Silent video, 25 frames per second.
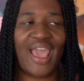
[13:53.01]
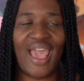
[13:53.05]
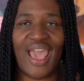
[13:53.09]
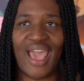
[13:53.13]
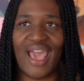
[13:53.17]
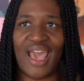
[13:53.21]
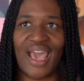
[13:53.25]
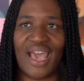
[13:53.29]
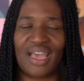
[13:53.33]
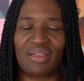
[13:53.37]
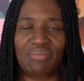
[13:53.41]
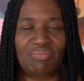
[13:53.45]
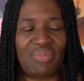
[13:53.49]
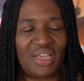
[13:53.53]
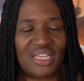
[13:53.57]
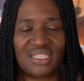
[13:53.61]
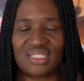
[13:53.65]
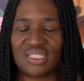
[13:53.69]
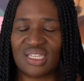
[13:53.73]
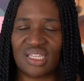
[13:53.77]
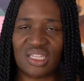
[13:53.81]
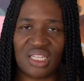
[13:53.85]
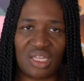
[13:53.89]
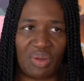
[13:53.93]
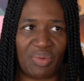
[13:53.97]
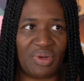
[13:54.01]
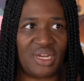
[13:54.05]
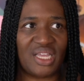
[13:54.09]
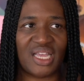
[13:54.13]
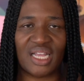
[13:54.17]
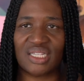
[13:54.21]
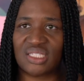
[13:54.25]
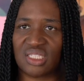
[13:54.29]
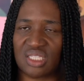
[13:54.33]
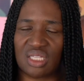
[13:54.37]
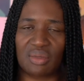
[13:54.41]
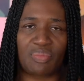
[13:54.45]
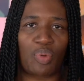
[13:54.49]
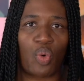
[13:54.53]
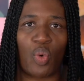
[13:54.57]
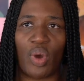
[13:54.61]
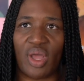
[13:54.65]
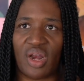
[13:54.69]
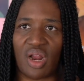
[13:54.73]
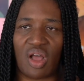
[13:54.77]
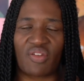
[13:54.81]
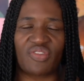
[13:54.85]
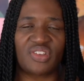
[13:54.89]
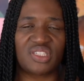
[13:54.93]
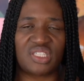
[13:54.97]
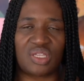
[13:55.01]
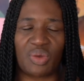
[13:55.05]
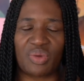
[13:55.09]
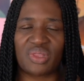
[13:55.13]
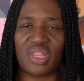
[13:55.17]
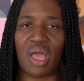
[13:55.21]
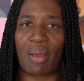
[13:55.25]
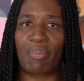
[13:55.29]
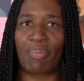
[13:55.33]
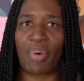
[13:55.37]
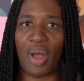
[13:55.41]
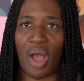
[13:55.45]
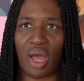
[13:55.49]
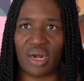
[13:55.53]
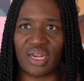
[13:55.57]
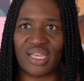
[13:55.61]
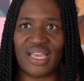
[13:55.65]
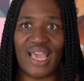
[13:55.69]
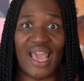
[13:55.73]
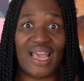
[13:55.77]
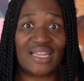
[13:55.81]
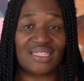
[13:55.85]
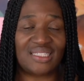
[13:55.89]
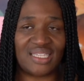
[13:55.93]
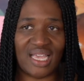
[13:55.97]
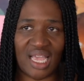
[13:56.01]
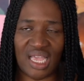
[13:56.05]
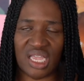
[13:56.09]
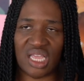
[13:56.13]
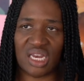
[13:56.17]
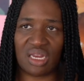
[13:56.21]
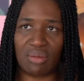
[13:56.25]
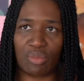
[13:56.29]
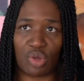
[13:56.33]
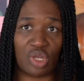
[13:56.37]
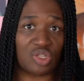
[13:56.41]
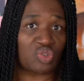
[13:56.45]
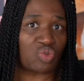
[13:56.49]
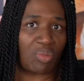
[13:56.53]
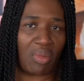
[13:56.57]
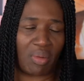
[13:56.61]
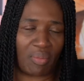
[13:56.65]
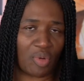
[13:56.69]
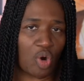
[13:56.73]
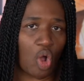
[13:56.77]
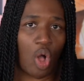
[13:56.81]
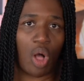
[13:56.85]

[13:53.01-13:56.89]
And basically, when he gets to the point, obviously, when that body can't take any, because remember,